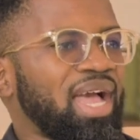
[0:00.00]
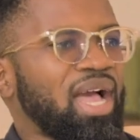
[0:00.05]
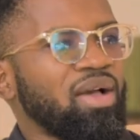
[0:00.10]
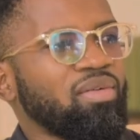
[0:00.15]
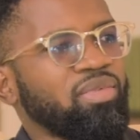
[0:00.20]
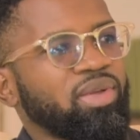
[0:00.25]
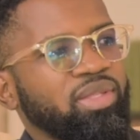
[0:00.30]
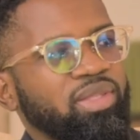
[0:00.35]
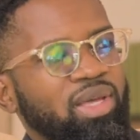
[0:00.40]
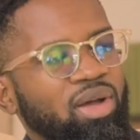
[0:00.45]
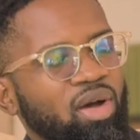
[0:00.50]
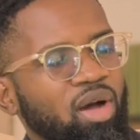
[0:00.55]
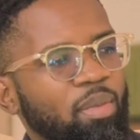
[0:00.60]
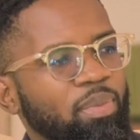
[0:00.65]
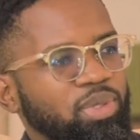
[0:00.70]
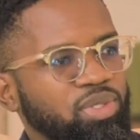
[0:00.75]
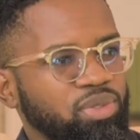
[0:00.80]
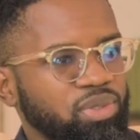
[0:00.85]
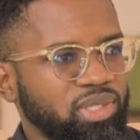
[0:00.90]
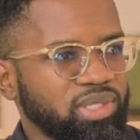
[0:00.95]
having that
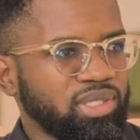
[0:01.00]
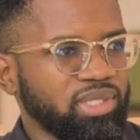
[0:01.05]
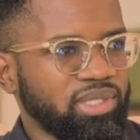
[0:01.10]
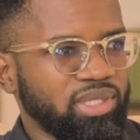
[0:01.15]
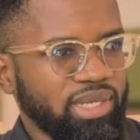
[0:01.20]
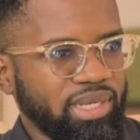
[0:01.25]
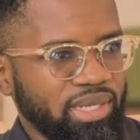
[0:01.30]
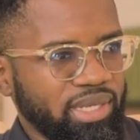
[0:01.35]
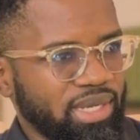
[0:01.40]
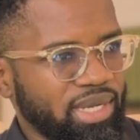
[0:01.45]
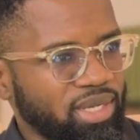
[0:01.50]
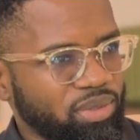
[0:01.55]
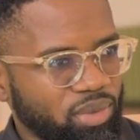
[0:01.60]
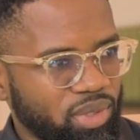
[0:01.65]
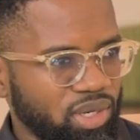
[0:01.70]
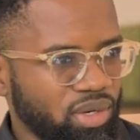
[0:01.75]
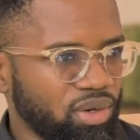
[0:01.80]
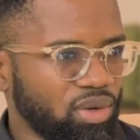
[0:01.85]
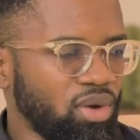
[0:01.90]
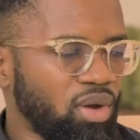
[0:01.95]
opportunity to engage
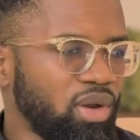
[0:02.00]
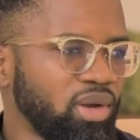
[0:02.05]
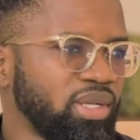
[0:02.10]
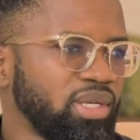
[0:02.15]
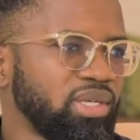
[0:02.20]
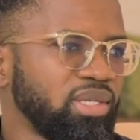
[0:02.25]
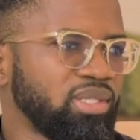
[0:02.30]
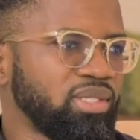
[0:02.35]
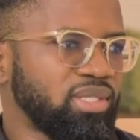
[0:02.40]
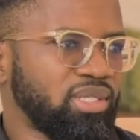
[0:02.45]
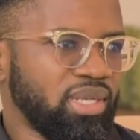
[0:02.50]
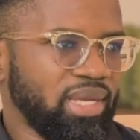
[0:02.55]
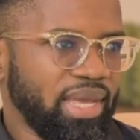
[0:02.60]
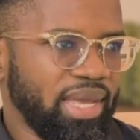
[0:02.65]
with their colleagues,